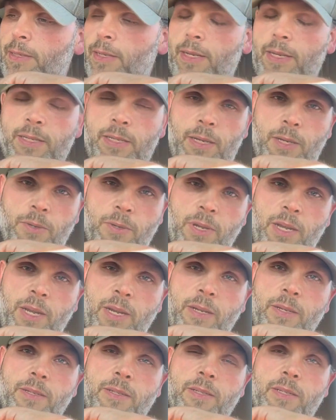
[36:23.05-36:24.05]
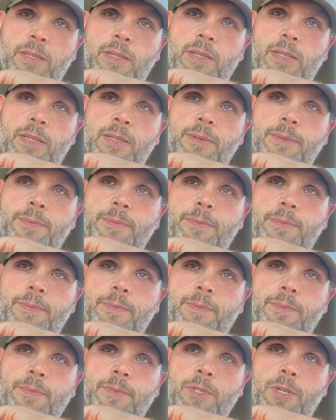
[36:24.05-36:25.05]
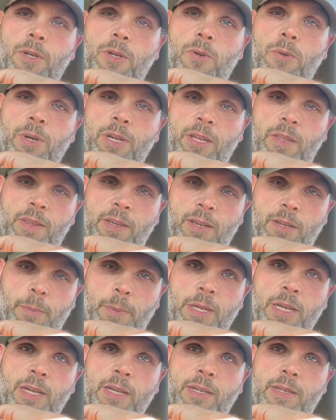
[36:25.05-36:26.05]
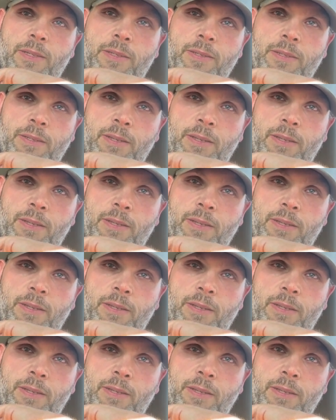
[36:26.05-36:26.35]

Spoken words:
I said, okay, so when do you think it'll be done?